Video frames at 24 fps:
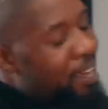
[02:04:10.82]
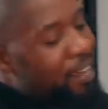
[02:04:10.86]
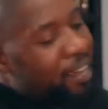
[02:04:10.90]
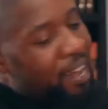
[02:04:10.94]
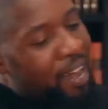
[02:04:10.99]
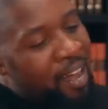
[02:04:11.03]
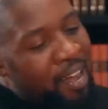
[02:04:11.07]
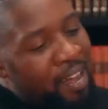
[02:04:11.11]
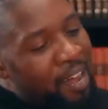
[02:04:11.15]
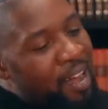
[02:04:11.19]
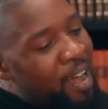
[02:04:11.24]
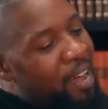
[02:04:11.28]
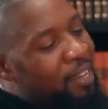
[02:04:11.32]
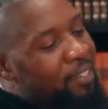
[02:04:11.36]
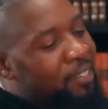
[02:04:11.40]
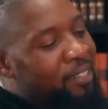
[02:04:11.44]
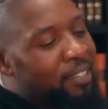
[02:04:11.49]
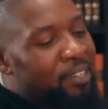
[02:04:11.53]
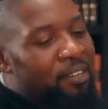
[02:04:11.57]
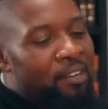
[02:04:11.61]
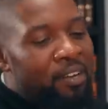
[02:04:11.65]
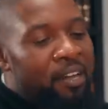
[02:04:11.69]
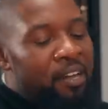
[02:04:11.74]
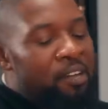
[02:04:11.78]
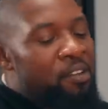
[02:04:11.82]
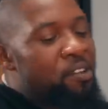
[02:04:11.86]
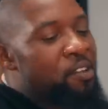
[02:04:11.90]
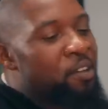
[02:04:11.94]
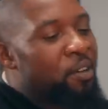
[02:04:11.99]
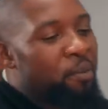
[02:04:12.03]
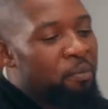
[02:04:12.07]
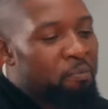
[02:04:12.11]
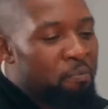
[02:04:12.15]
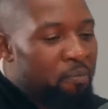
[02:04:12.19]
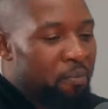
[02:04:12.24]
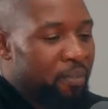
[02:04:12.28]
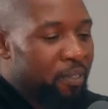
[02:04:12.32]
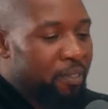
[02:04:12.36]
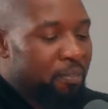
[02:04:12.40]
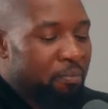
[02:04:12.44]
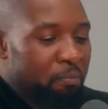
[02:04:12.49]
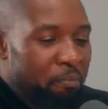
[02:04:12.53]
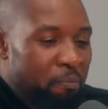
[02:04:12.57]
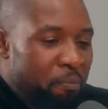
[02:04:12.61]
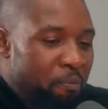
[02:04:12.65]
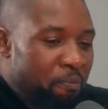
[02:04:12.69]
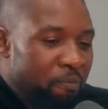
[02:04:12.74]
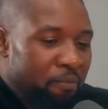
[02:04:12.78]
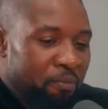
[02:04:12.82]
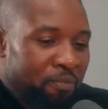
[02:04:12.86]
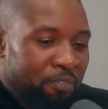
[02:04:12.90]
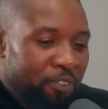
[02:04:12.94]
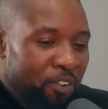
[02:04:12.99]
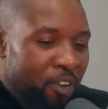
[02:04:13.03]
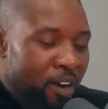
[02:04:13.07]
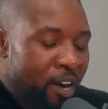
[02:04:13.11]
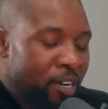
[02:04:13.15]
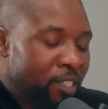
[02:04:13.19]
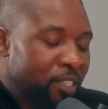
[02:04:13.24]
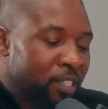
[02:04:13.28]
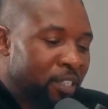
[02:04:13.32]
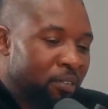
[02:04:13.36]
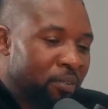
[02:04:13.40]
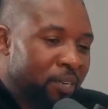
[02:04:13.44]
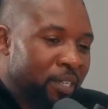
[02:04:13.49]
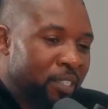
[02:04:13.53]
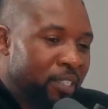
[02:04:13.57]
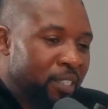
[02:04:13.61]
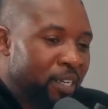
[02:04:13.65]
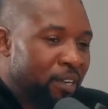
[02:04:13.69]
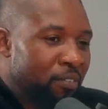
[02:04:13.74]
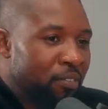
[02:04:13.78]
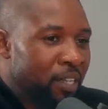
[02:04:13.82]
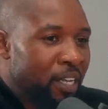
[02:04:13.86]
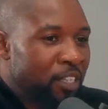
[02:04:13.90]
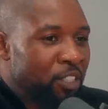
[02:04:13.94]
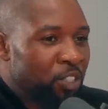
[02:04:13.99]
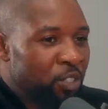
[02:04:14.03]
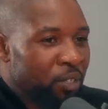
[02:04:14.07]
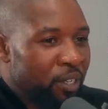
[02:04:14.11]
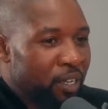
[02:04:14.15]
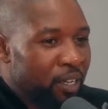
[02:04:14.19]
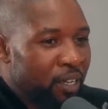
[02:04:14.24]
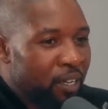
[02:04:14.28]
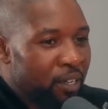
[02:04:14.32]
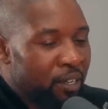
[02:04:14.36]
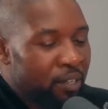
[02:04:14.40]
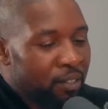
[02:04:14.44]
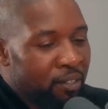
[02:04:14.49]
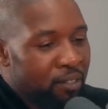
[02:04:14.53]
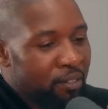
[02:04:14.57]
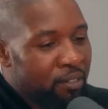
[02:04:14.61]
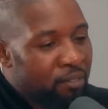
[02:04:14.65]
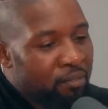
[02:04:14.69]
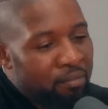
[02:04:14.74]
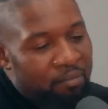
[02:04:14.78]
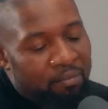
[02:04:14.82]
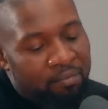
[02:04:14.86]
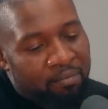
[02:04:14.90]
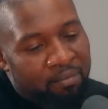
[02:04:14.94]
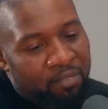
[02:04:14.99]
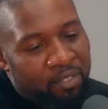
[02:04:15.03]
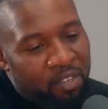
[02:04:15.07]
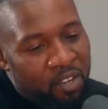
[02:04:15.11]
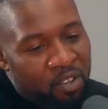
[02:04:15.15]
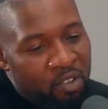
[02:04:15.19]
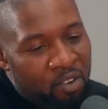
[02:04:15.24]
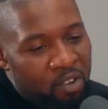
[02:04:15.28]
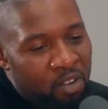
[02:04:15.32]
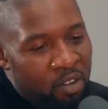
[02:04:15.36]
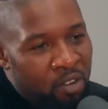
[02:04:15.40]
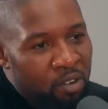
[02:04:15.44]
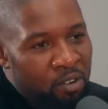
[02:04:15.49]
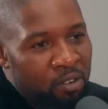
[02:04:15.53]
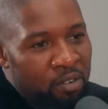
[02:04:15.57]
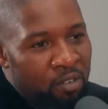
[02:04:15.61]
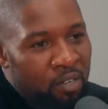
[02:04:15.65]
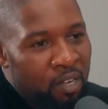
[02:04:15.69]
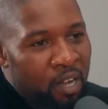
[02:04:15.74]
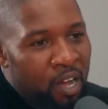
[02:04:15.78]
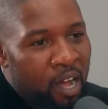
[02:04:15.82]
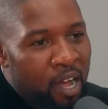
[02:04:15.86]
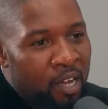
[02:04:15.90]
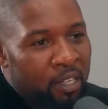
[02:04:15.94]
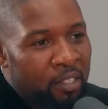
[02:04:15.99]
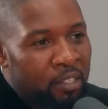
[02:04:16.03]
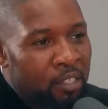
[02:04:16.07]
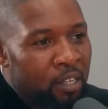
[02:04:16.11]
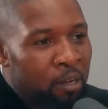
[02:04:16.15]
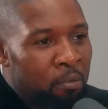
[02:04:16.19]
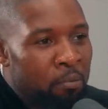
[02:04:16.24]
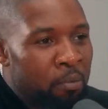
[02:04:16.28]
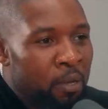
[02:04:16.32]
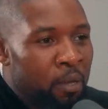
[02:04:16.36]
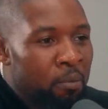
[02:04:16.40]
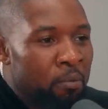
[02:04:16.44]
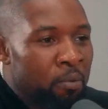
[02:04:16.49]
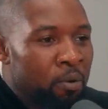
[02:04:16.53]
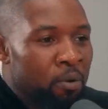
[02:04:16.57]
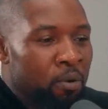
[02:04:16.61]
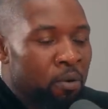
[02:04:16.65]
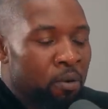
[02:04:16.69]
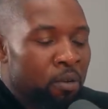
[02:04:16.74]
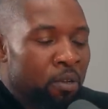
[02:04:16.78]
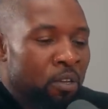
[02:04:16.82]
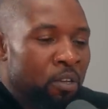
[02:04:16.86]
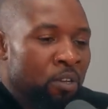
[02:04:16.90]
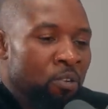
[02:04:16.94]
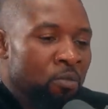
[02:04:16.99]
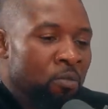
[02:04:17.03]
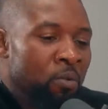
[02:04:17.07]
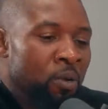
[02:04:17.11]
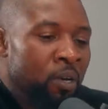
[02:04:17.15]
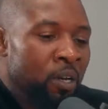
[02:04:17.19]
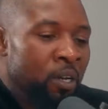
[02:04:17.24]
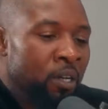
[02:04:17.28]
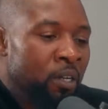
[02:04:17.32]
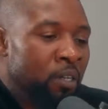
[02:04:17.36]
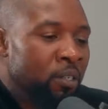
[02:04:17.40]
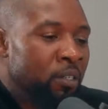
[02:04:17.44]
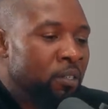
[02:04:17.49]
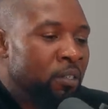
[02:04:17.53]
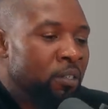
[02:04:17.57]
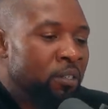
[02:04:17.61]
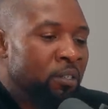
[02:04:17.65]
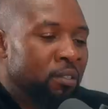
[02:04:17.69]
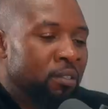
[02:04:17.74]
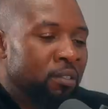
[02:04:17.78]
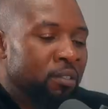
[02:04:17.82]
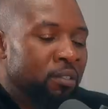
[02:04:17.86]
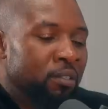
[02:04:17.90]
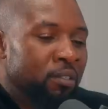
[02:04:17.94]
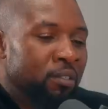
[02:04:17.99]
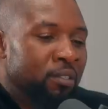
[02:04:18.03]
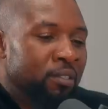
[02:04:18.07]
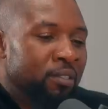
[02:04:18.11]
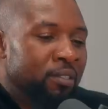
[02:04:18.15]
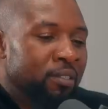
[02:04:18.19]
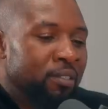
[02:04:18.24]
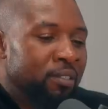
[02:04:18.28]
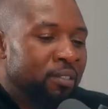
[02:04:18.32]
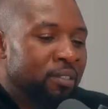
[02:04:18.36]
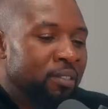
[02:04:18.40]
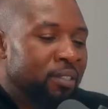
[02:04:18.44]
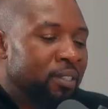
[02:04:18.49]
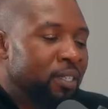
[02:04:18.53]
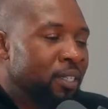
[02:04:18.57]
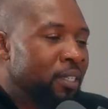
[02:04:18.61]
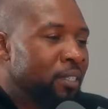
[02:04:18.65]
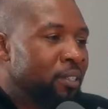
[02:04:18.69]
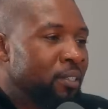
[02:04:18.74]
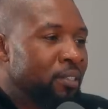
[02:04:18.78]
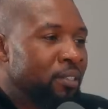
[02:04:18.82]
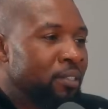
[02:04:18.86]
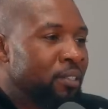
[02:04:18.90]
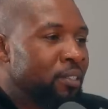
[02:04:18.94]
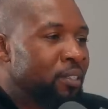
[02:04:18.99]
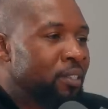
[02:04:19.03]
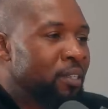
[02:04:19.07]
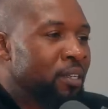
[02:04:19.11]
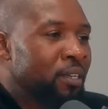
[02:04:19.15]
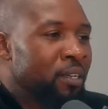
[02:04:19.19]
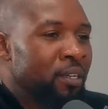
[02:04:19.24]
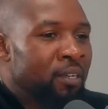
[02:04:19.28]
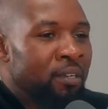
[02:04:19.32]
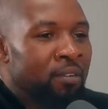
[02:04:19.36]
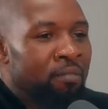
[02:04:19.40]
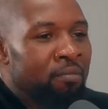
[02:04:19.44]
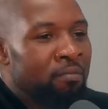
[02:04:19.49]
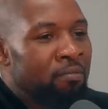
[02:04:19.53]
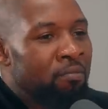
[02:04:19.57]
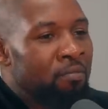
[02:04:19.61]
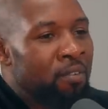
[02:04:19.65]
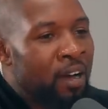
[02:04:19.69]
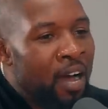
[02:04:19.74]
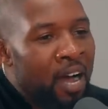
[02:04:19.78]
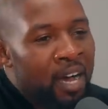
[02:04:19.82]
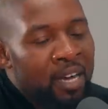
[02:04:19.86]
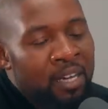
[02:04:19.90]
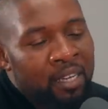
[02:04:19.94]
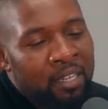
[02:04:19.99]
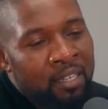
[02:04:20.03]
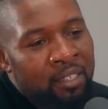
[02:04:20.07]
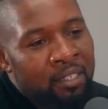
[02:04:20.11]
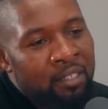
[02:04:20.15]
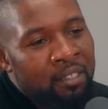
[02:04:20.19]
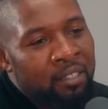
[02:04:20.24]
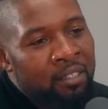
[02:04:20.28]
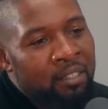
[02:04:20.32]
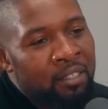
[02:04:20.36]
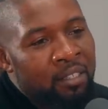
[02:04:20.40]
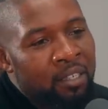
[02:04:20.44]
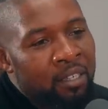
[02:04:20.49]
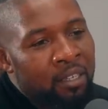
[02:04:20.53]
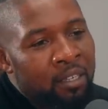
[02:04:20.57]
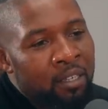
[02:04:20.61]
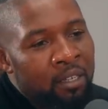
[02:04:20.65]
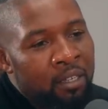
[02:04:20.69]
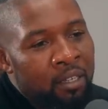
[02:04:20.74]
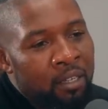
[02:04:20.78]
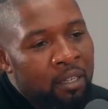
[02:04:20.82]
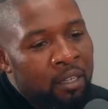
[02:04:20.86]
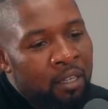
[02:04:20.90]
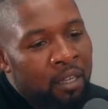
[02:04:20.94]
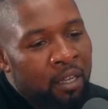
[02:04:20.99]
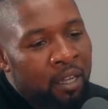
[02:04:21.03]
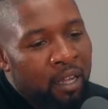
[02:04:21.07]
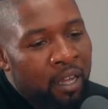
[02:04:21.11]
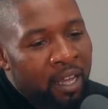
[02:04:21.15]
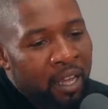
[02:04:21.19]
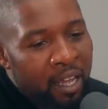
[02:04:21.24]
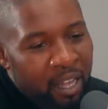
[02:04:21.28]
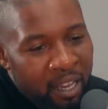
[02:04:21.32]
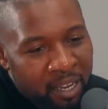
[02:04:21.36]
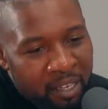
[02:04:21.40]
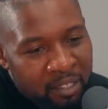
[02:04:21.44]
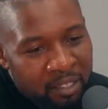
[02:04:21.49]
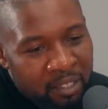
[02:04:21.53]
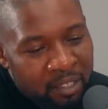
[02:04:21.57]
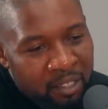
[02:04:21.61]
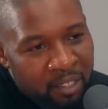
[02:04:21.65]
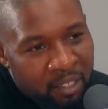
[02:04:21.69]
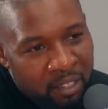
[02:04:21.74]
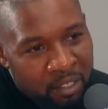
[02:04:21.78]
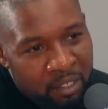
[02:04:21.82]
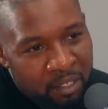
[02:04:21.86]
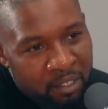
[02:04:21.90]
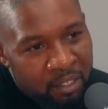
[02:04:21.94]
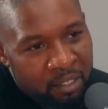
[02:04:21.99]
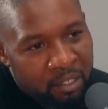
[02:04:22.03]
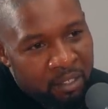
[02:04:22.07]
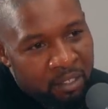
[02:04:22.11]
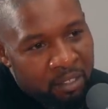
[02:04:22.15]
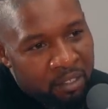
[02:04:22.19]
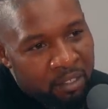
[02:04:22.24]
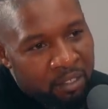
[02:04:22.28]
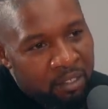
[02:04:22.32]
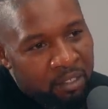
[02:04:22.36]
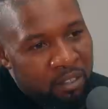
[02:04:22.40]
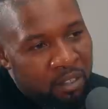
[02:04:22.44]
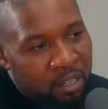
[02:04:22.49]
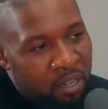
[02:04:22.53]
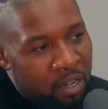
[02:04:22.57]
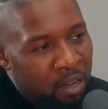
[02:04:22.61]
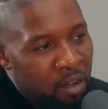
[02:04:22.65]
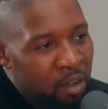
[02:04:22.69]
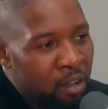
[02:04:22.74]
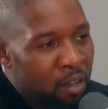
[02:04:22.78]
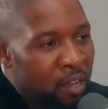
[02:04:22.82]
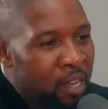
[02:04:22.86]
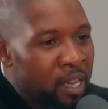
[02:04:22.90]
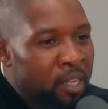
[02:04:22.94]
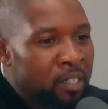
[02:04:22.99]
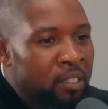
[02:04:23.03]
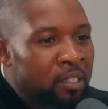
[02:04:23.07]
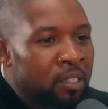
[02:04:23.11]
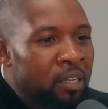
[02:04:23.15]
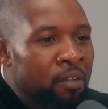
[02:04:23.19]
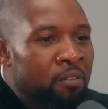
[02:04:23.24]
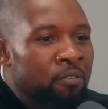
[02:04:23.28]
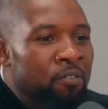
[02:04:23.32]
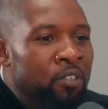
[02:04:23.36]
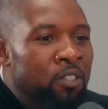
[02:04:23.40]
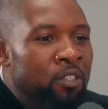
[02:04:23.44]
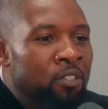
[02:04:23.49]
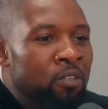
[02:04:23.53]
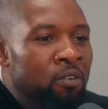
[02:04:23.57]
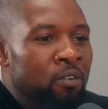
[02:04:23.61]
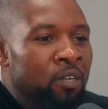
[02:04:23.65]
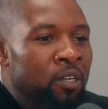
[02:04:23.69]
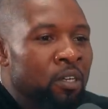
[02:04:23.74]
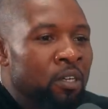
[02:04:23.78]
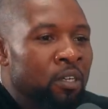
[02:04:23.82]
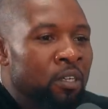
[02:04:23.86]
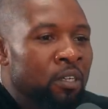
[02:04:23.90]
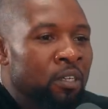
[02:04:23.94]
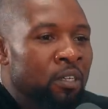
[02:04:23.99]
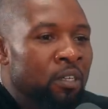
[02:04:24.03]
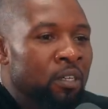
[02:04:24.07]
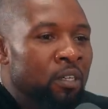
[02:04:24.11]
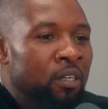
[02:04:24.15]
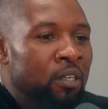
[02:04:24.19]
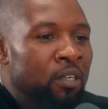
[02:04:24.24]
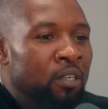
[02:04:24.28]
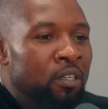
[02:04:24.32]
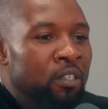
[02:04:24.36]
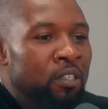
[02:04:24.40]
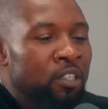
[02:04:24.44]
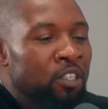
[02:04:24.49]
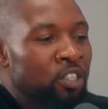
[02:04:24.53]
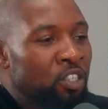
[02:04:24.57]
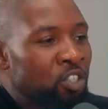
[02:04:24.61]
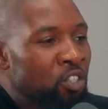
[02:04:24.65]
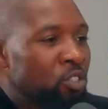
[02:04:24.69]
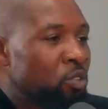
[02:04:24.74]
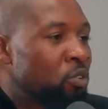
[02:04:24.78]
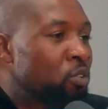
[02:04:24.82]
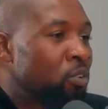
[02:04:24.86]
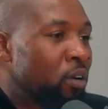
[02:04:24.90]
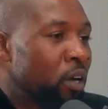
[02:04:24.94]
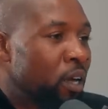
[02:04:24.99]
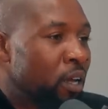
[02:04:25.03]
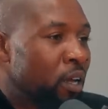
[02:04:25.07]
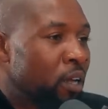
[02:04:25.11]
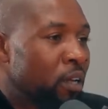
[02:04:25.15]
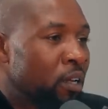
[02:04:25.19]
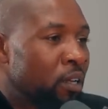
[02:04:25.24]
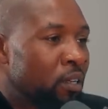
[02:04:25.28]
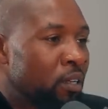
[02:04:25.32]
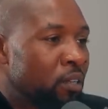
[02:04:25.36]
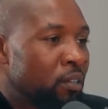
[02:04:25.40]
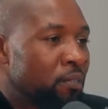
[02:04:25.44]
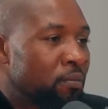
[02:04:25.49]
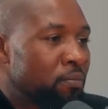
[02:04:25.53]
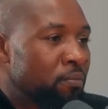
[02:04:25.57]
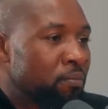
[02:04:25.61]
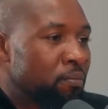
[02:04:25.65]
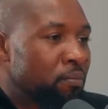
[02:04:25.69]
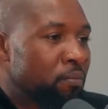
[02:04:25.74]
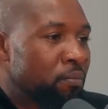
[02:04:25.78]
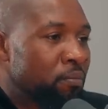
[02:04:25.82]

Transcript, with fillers: yeah like I, I, tell you know for our generation we, if they drinking you know i tell people you want to the the vodkas the hennessy's all that stuff is gonna destroy if you